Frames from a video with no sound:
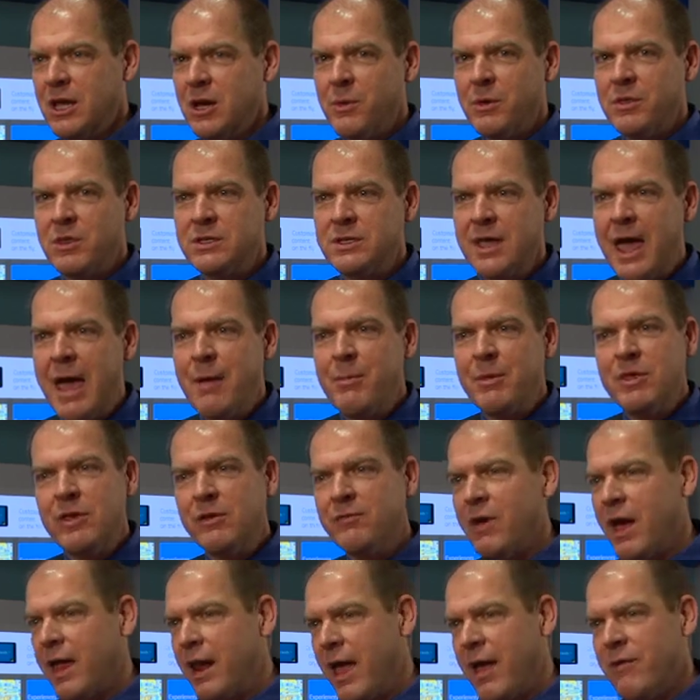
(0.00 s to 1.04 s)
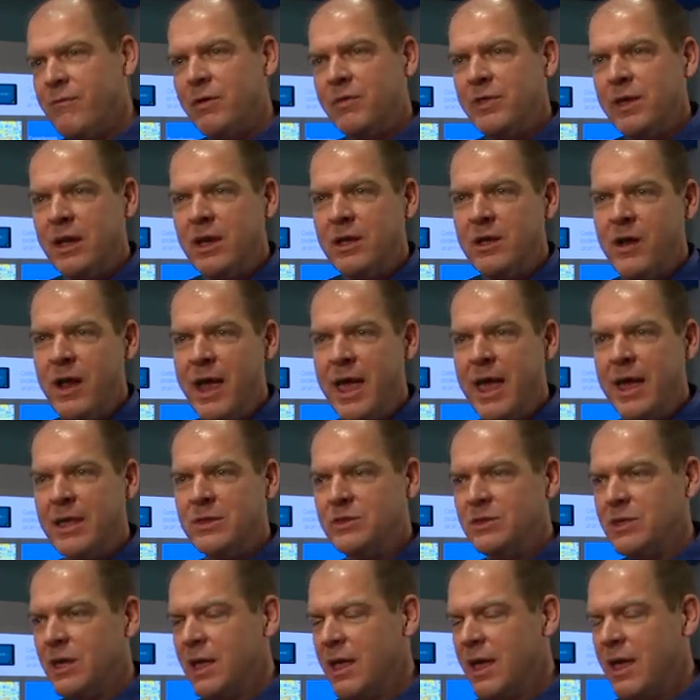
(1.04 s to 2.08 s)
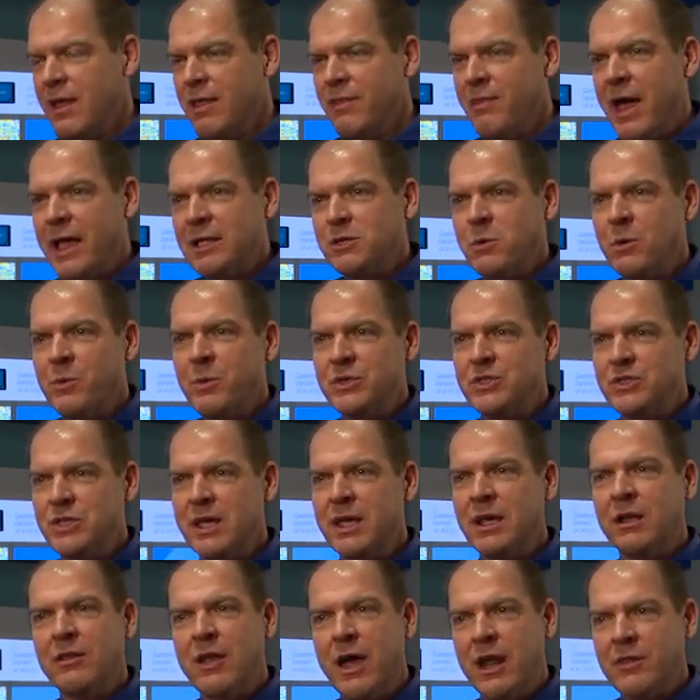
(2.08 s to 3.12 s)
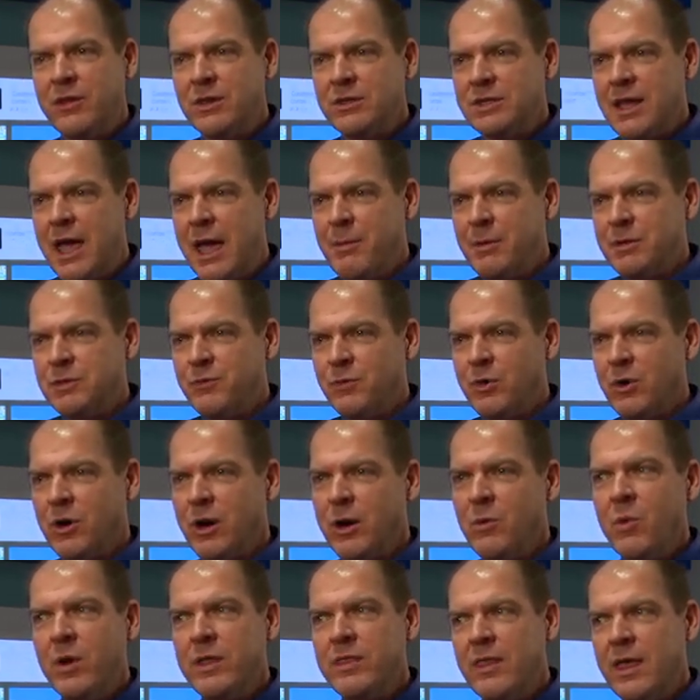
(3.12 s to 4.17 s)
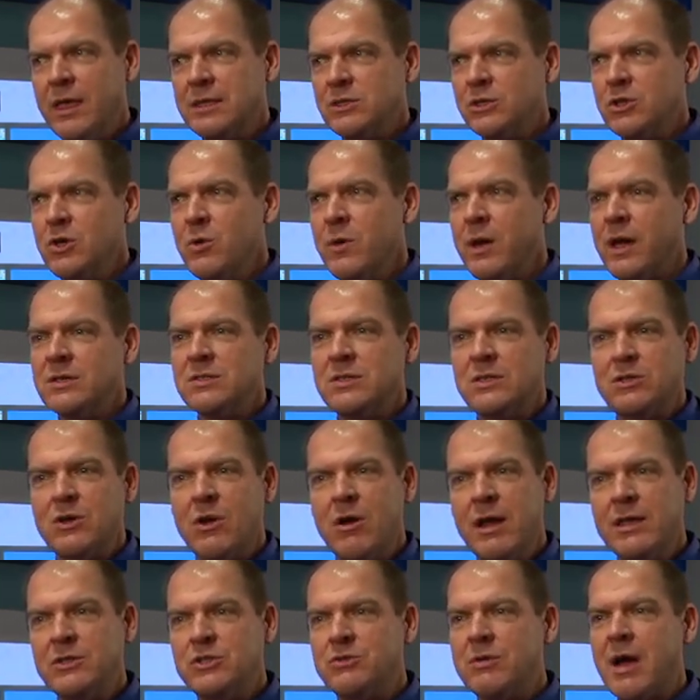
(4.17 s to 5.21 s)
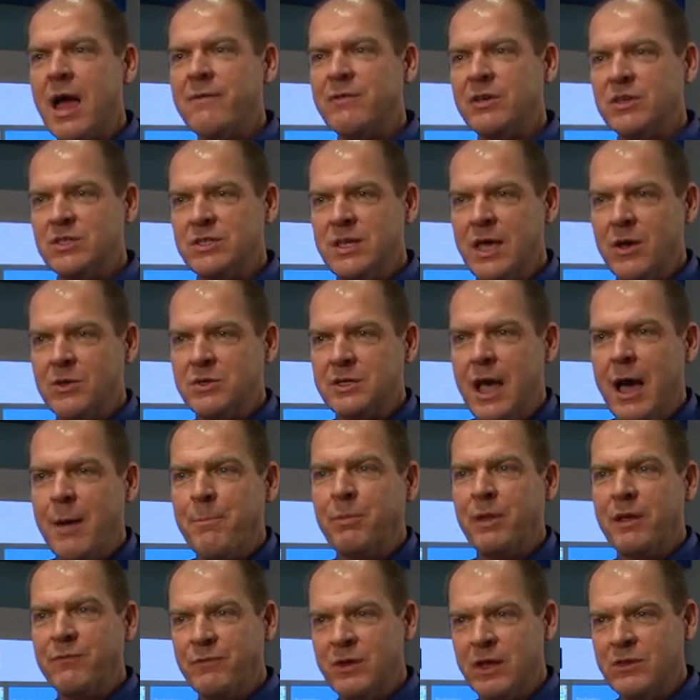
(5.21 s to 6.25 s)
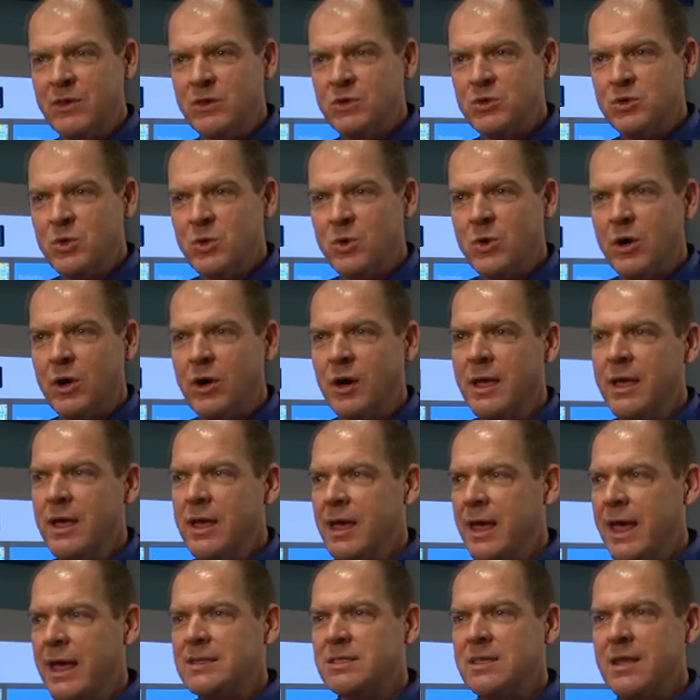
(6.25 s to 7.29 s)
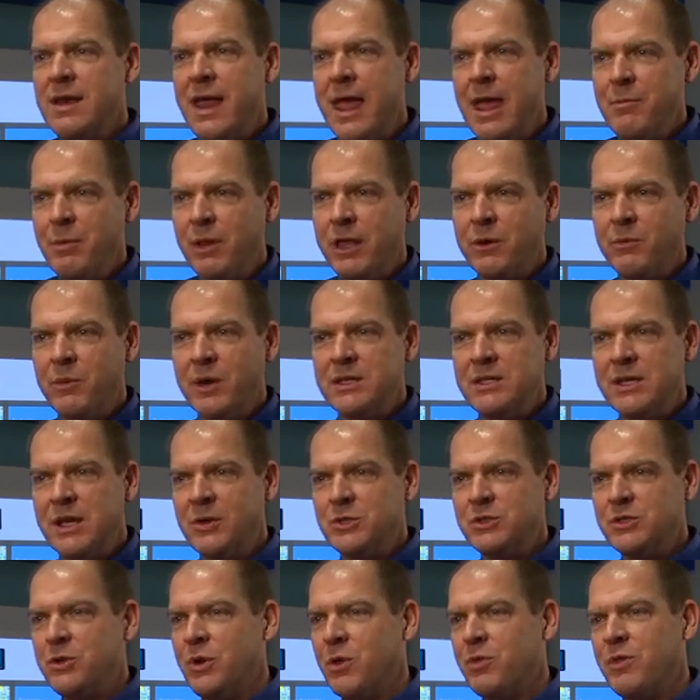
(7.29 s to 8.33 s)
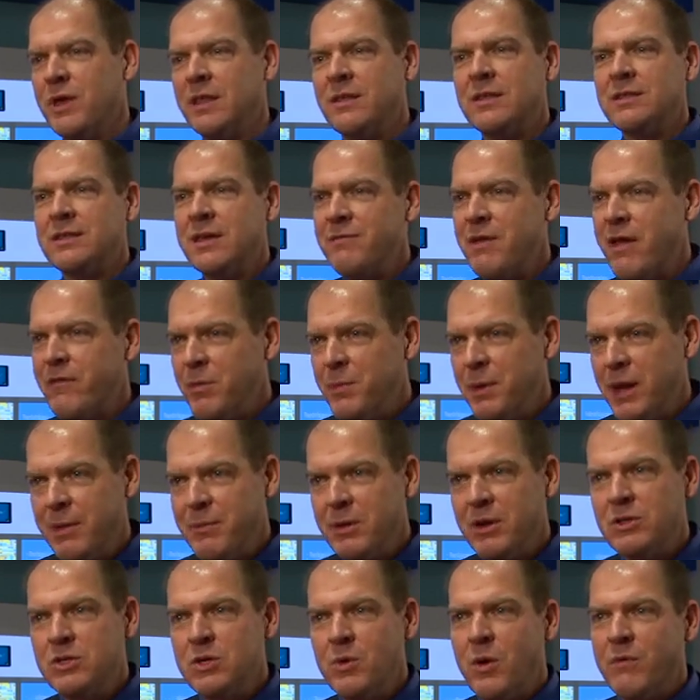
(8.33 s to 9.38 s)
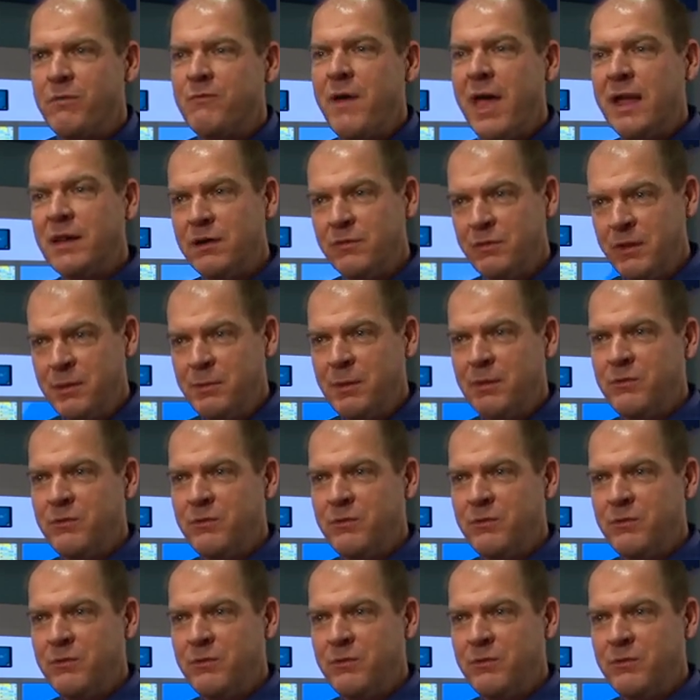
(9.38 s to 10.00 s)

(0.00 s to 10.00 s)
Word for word: Here with a tablet, you've got everything at your hands. That's what we're seeing a lot of these tablets for. And what that's doing is it's, it's driving sales uplift in the store. It's enabling retailers to do things that they've never been able to do effectively